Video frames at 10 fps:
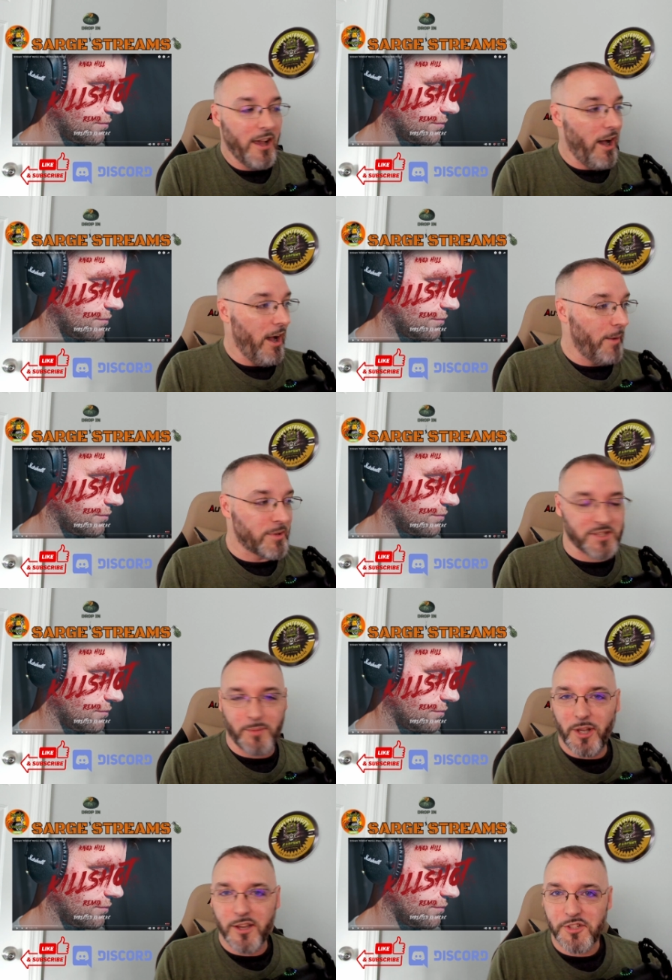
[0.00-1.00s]
uh, because I'm
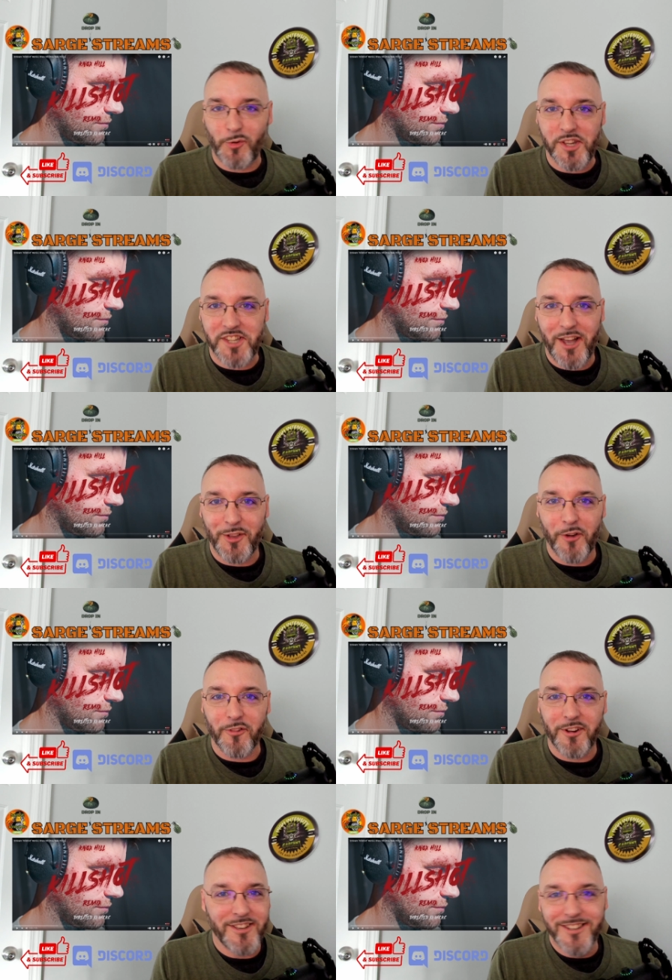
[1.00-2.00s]
not going to stress out
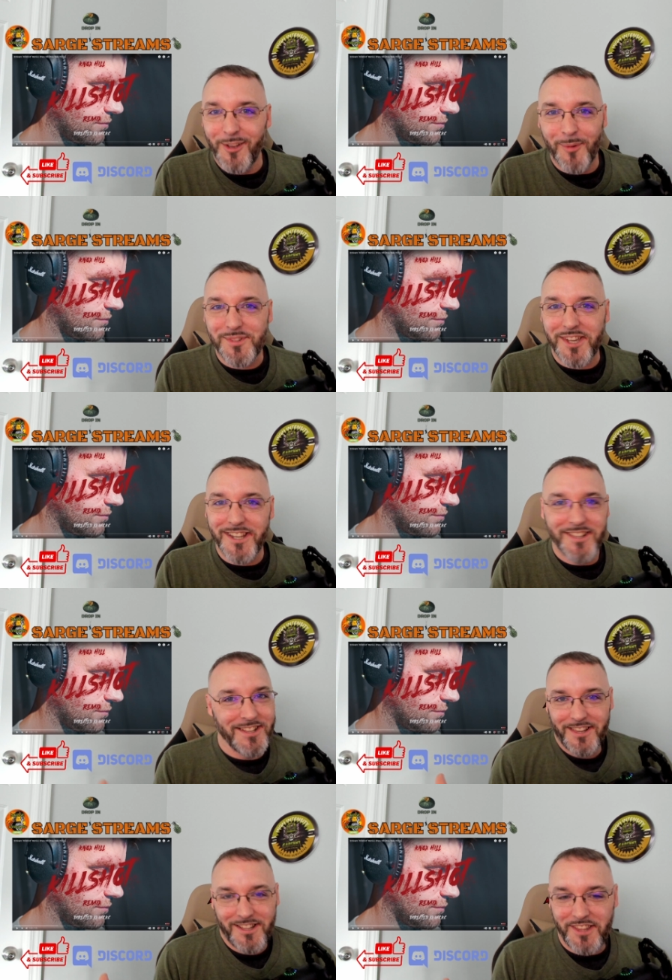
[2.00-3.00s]
over it. You know what I'm saying?
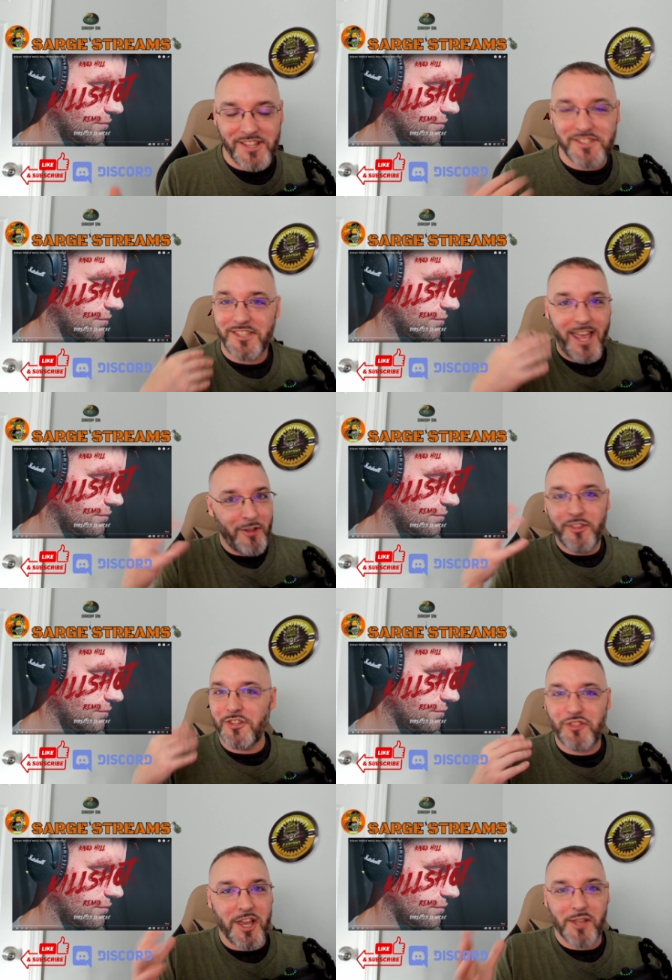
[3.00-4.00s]
Like that's just how
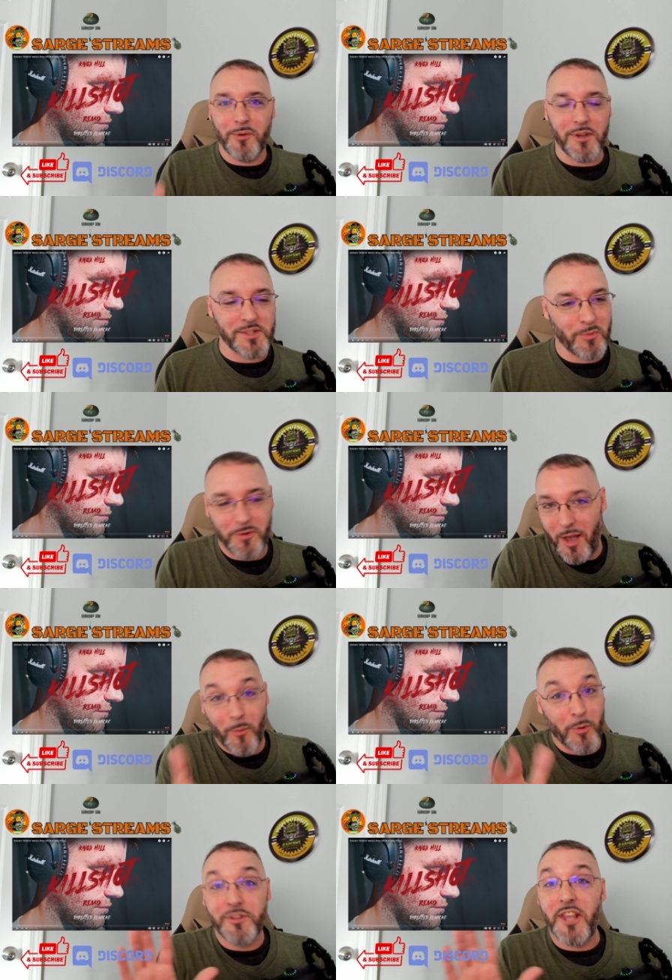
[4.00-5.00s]
this channel is. We're not.
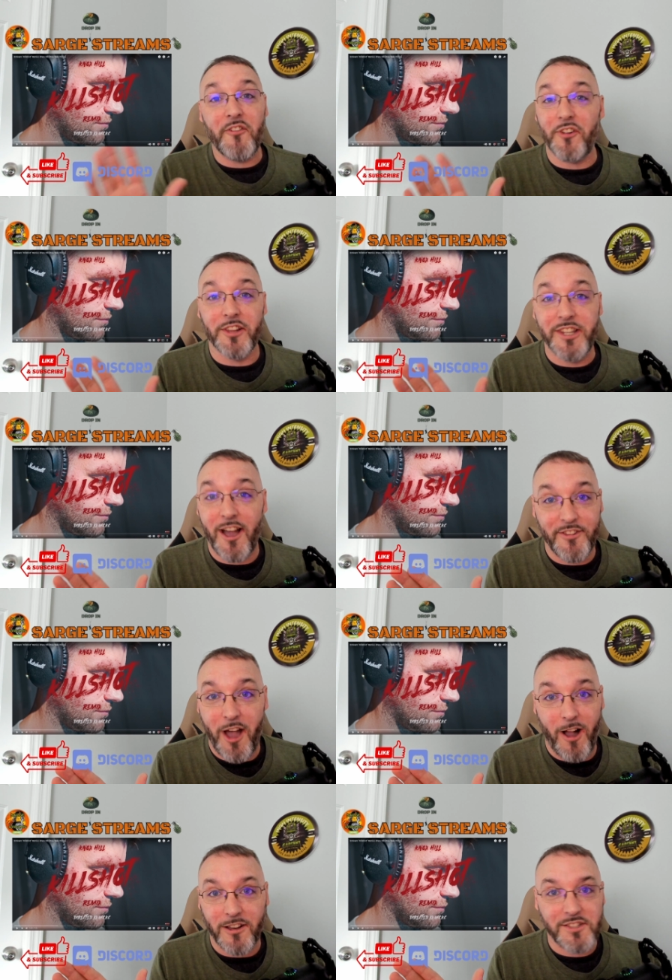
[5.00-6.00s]
We're definitely not
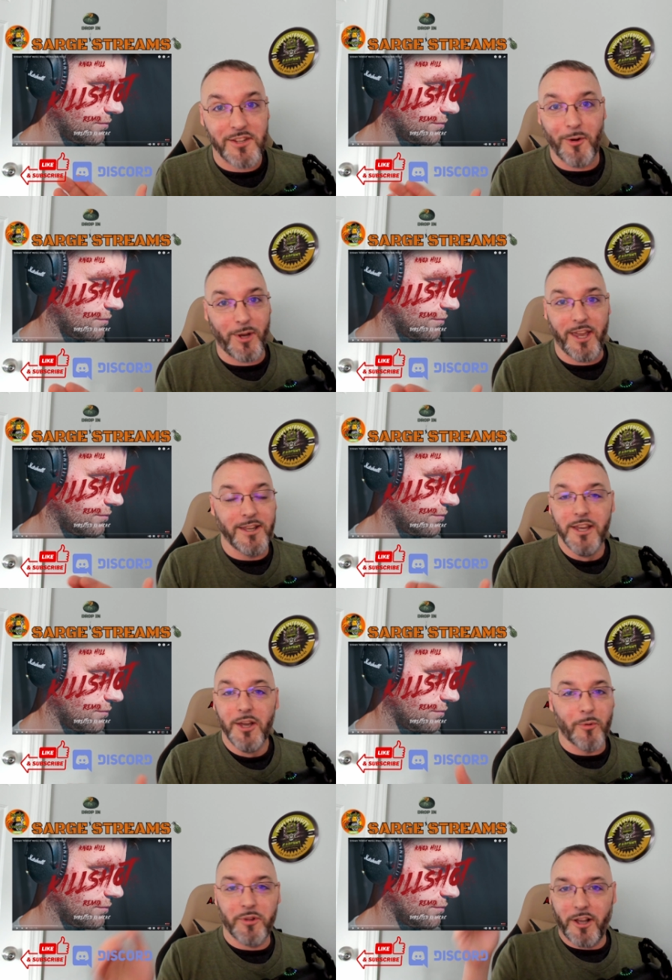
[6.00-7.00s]
Knox. Okay.
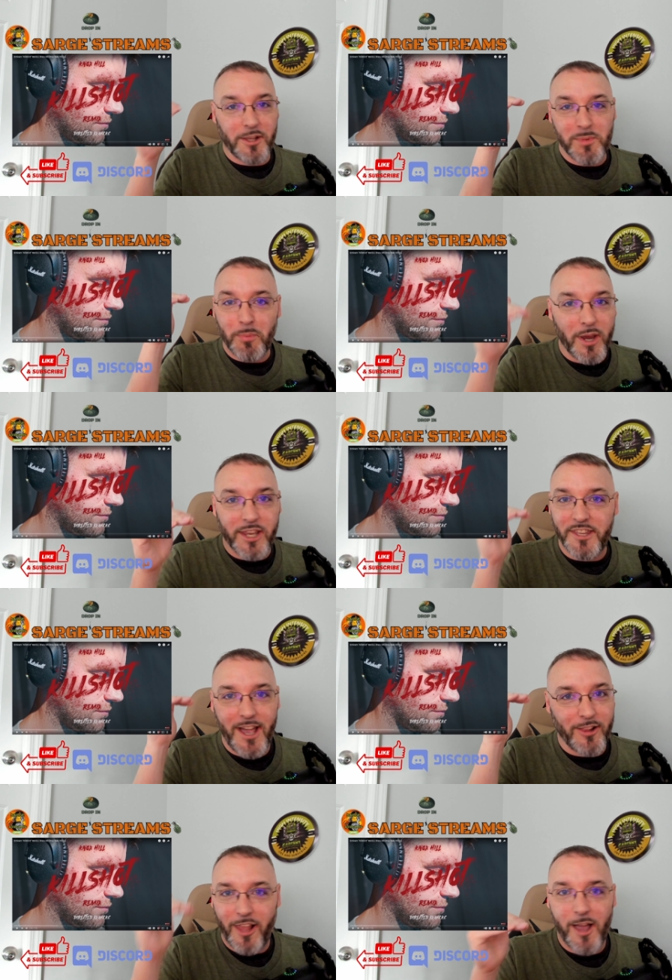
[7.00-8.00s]
We're not going to be breaking
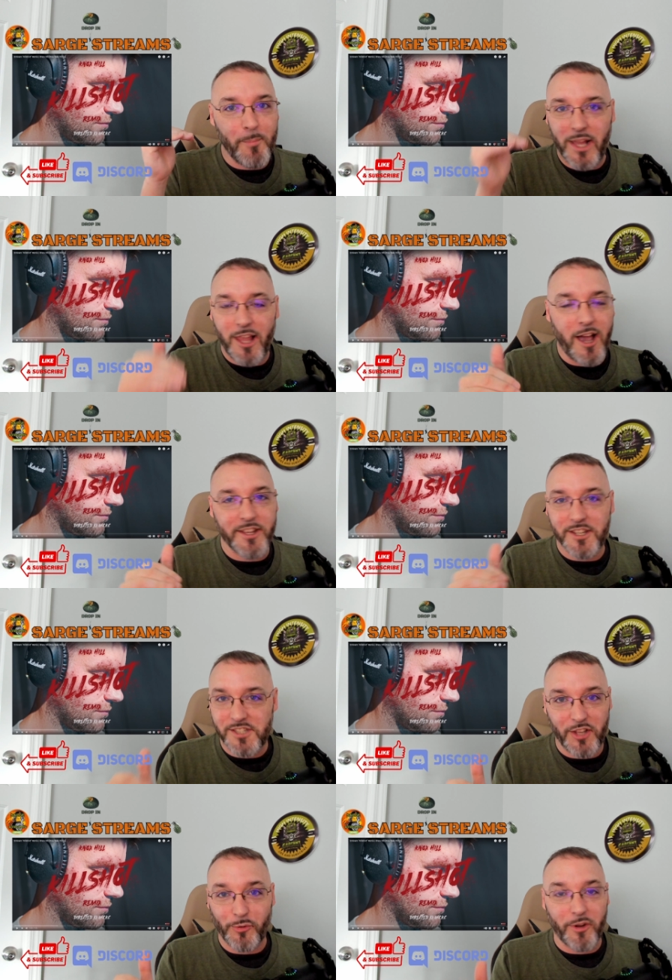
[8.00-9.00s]
down line by line,
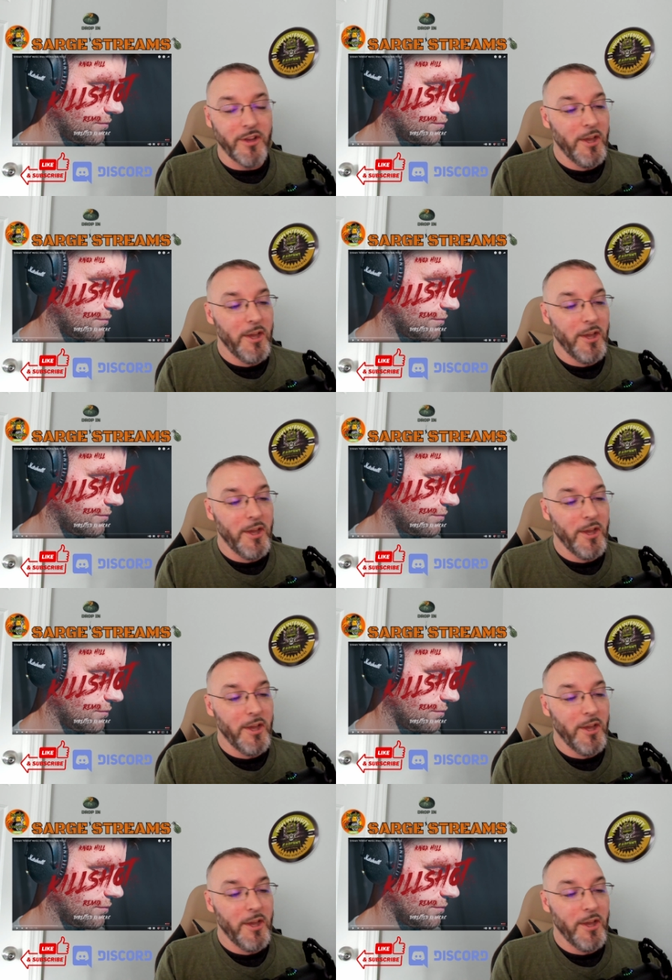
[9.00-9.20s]
etc.